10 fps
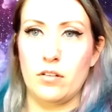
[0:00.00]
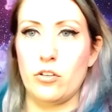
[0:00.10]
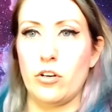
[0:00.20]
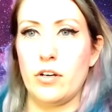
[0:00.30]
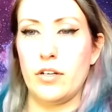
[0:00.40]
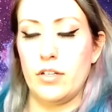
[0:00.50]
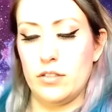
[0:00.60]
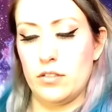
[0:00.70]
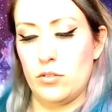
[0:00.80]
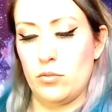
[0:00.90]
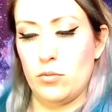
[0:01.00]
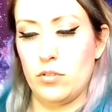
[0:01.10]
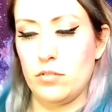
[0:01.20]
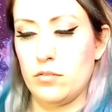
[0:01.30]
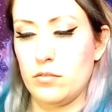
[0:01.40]
sorry to
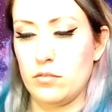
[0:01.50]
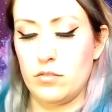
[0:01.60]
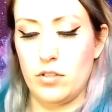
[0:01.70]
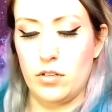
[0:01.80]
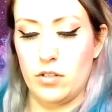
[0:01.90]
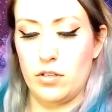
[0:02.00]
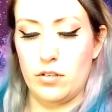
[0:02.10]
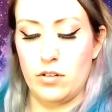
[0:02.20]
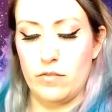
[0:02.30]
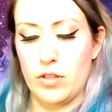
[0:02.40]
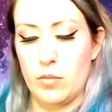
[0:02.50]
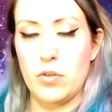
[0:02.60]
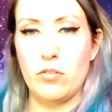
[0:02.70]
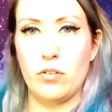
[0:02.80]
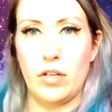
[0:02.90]
cut it off in the
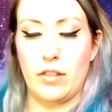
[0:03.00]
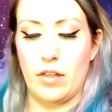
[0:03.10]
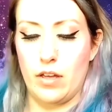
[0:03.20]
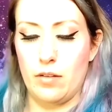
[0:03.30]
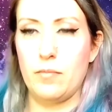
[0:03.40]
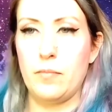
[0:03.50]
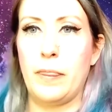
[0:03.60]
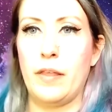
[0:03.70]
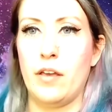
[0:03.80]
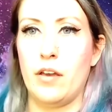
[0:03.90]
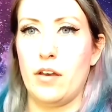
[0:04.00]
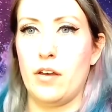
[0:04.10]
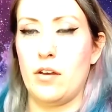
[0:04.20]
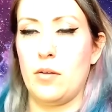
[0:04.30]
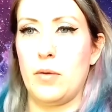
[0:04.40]
middle like that.
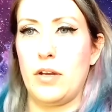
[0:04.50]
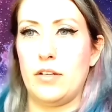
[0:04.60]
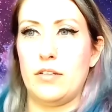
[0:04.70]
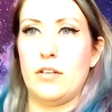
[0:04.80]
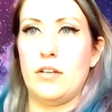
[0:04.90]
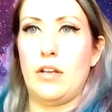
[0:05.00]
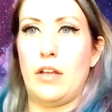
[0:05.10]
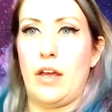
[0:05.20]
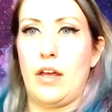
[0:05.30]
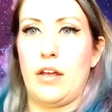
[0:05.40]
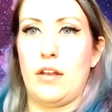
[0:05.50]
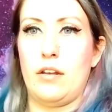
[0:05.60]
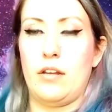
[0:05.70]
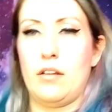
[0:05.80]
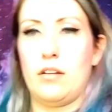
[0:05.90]
I did add,